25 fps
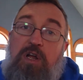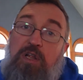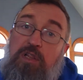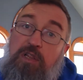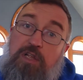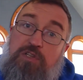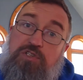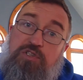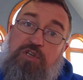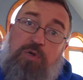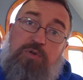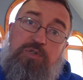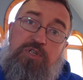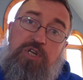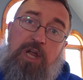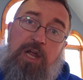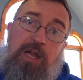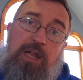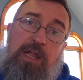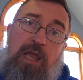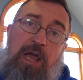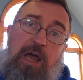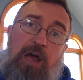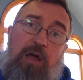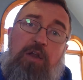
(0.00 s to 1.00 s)
Let's go
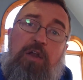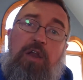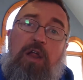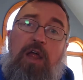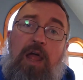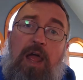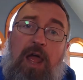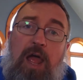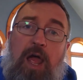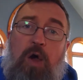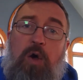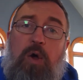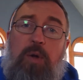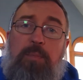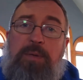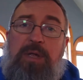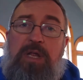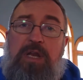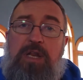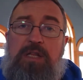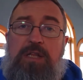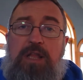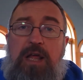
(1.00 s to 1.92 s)
check out how I'm getting